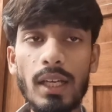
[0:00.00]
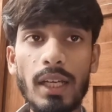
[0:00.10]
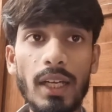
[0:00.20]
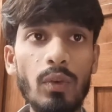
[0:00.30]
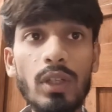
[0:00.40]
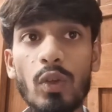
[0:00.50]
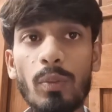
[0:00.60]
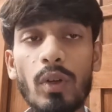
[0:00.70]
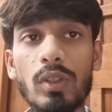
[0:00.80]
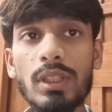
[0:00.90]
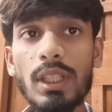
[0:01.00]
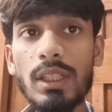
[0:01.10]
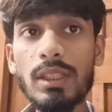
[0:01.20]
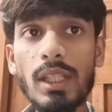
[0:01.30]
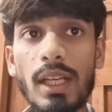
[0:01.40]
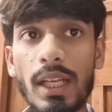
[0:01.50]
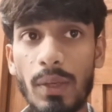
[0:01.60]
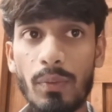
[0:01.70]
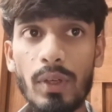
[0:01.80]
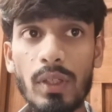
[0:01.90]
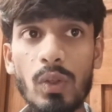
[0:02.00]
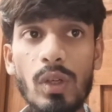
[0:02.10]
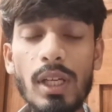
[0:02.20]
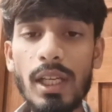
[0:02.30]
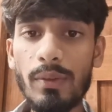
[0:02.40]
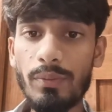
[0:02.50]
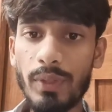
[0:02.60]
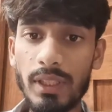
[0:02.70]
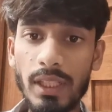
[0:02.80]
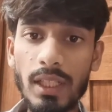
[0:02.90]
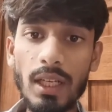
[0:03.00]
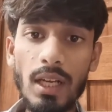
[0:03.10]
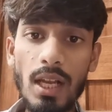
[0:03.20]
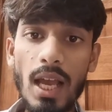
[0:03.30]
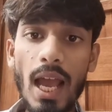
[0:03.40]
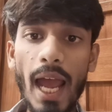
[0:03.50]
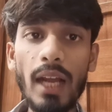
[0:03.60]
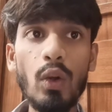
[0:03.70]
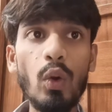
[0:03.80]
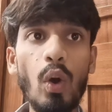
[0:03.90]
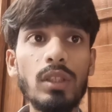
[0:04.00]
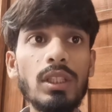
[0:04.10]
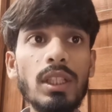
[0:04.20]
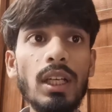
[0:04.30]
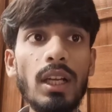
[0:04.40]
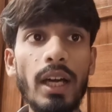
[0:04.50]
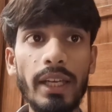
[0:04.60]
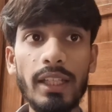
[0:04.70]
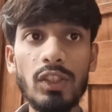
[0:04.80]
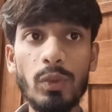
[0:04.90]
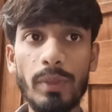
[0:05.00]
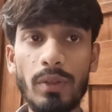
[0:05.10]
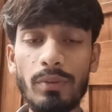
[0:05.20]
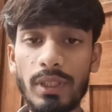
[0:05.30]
Network topologies refer to physical and logical arrangement